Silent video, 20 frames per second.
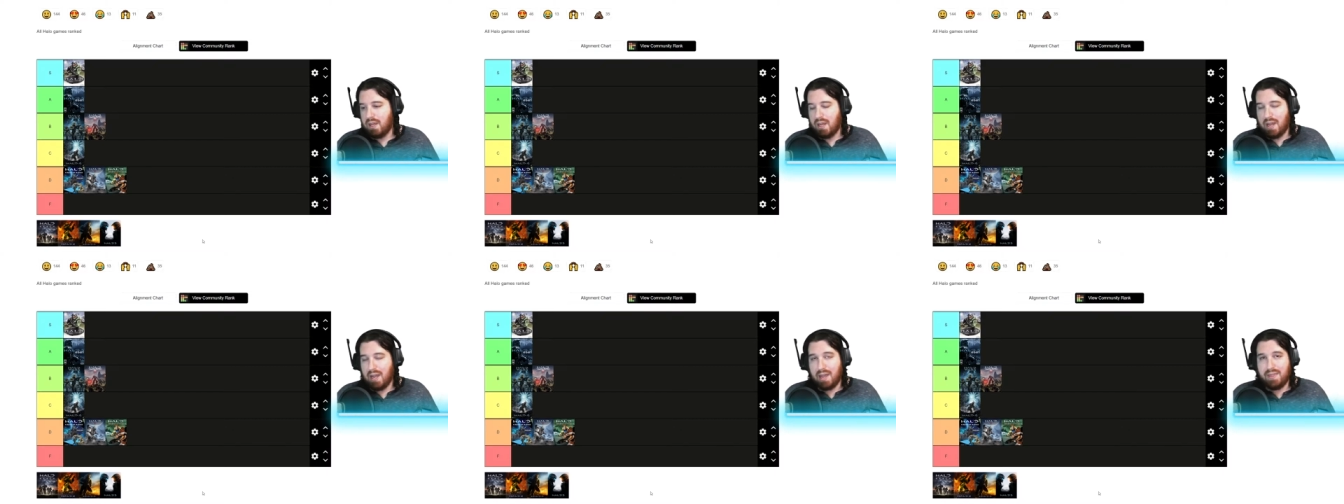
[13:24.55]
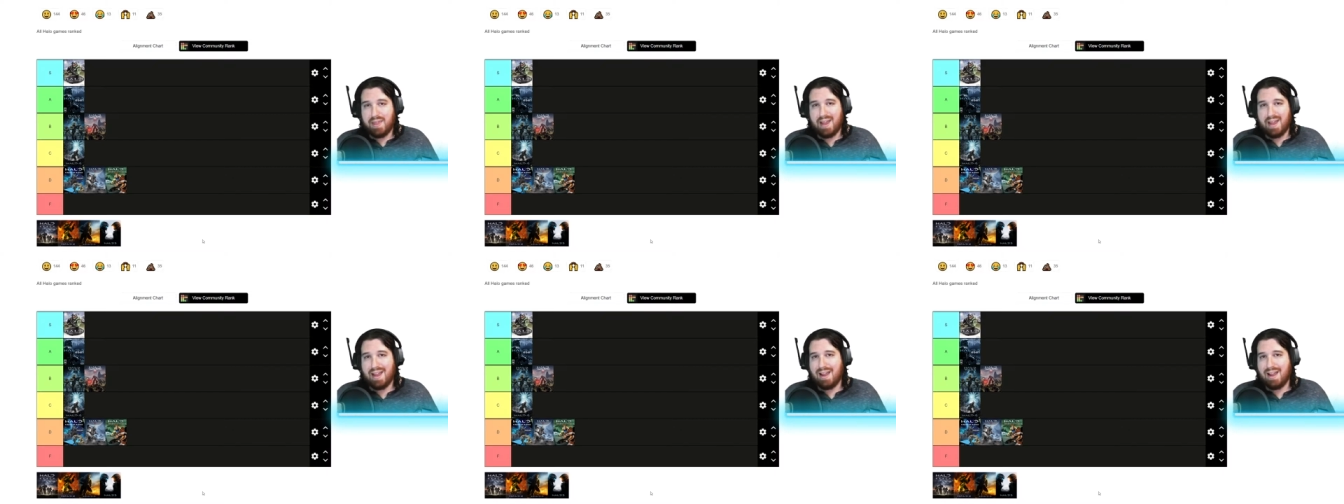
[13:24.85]
And
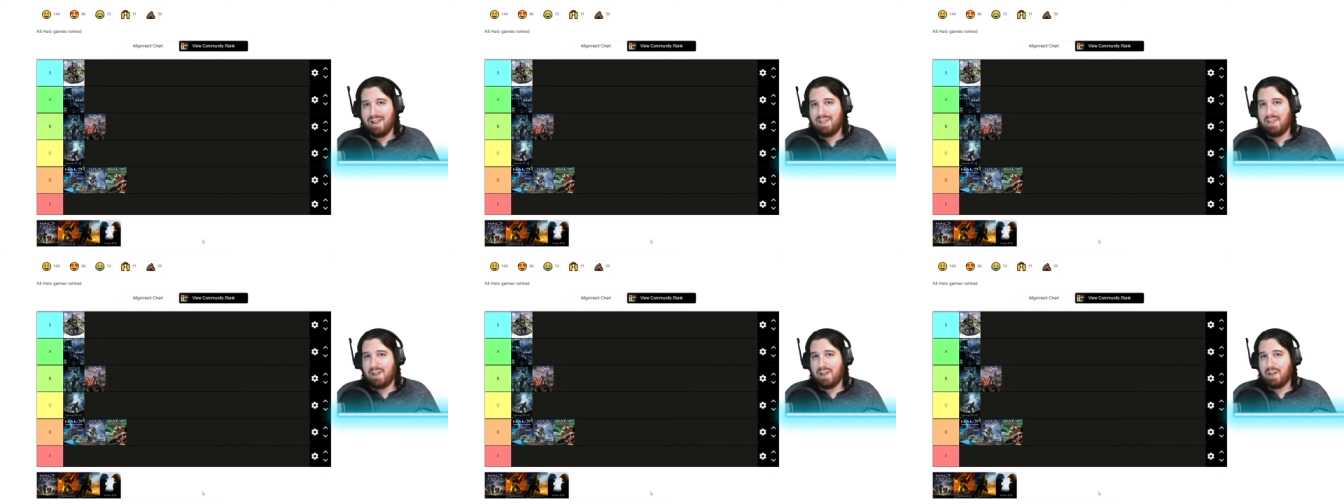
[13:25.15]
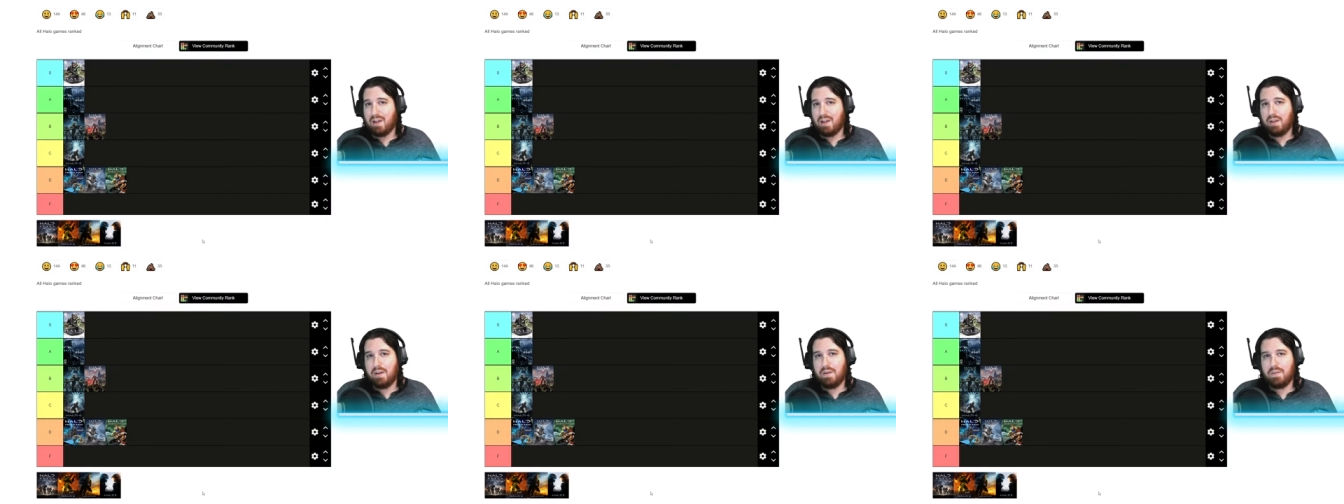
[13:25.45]
that, I think,
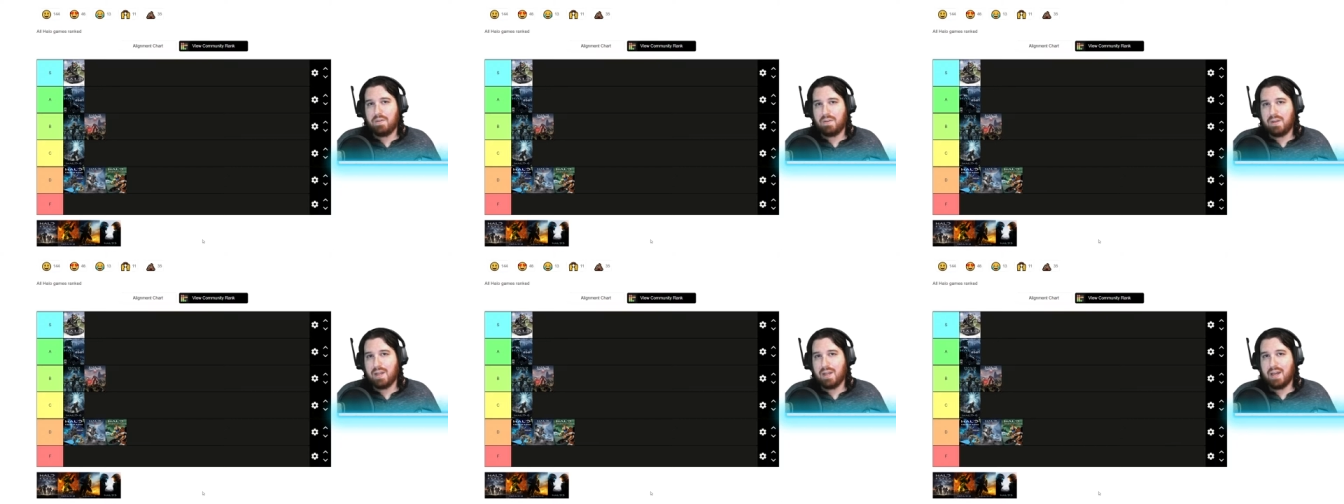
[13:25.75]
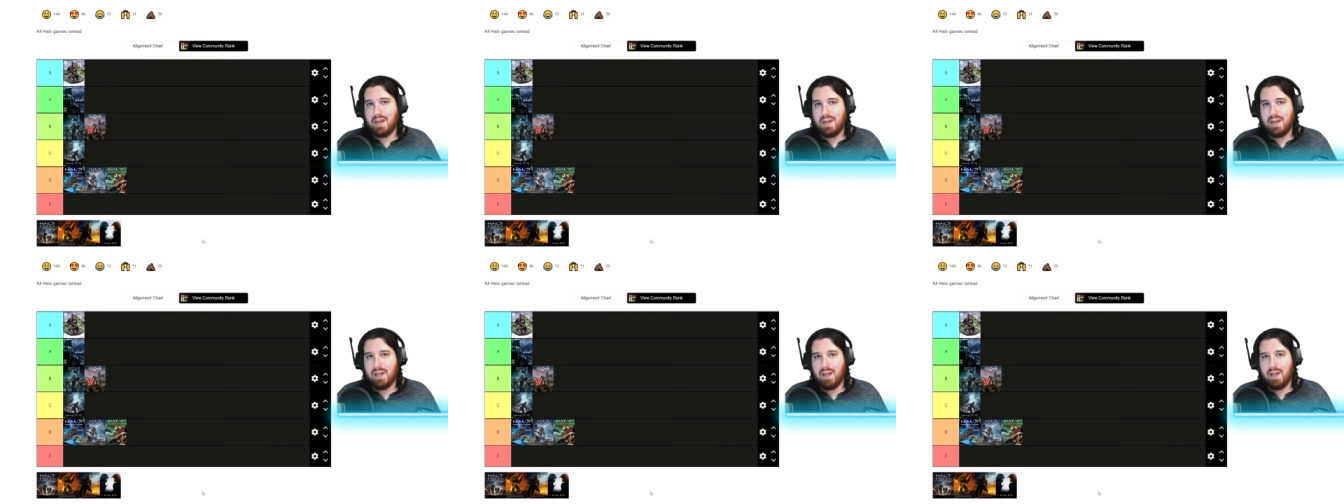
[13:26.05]
alone
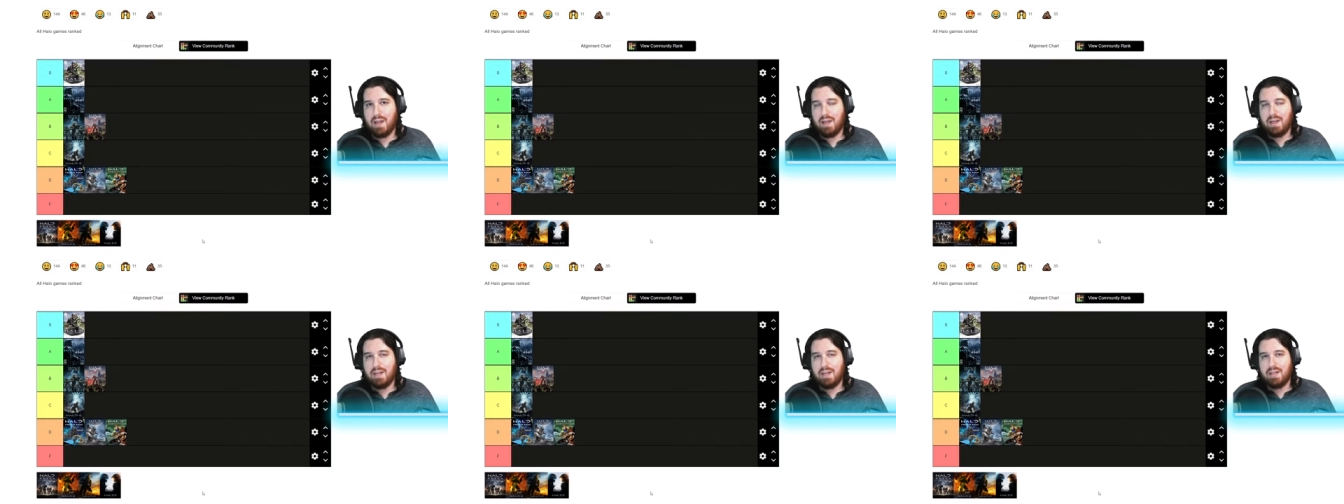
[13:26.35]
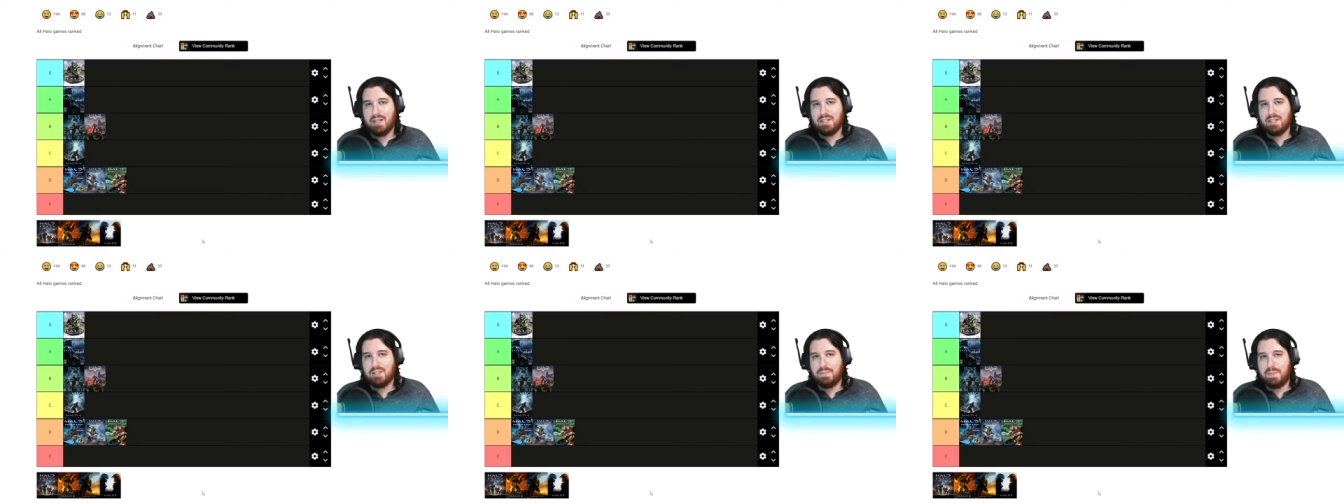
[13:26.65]
kind of
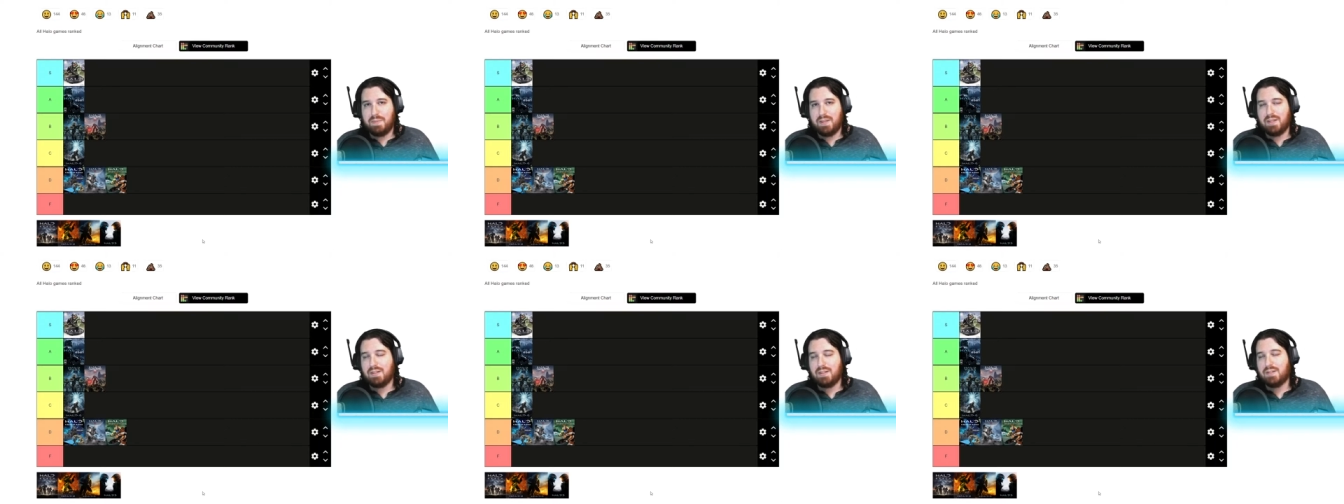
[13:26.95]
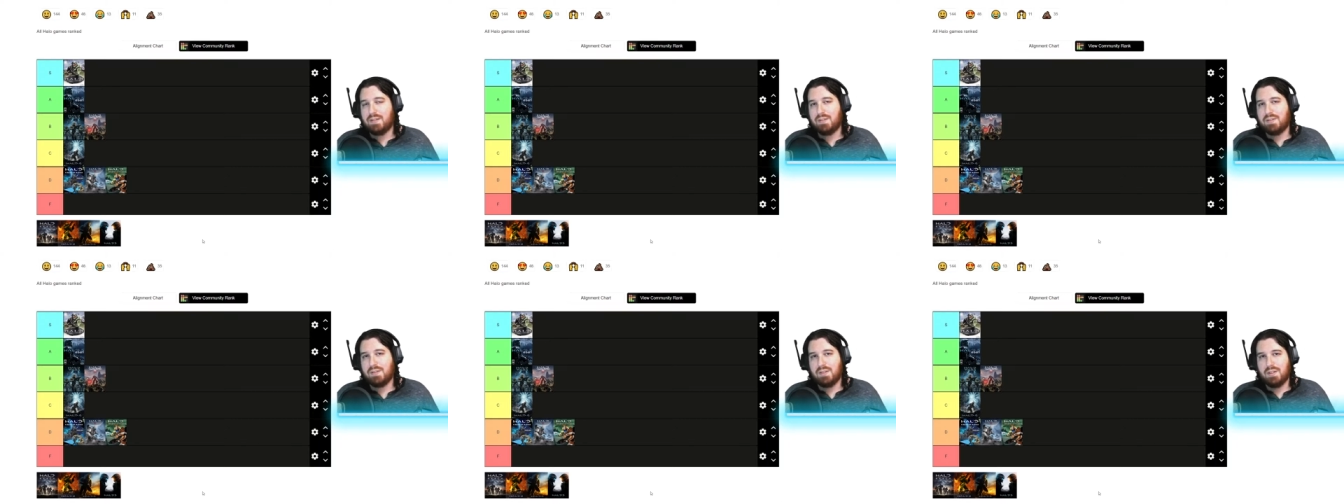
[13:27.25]

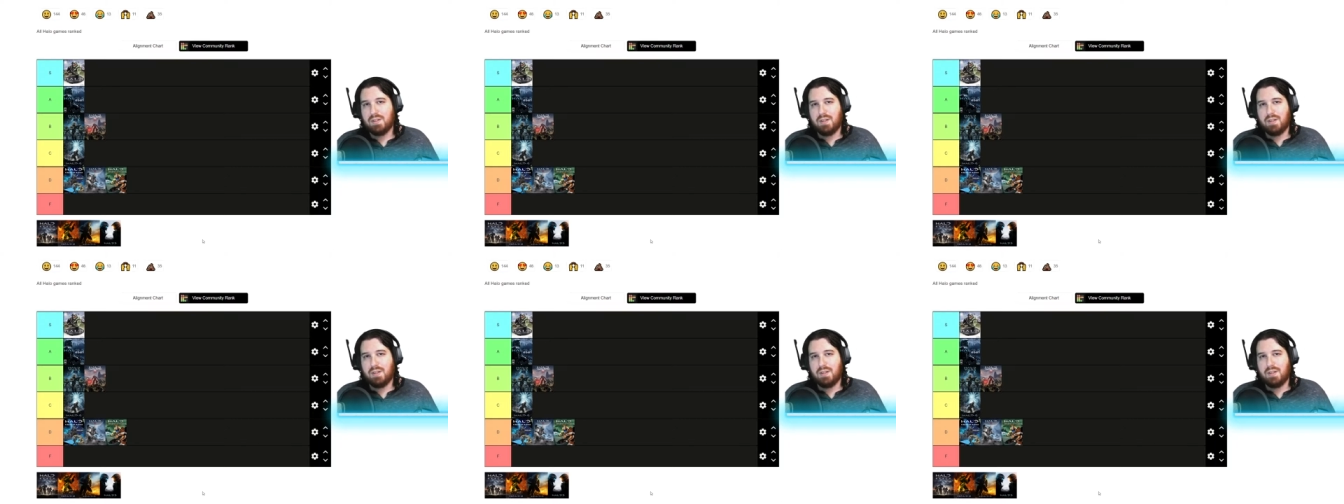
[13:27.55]
speaks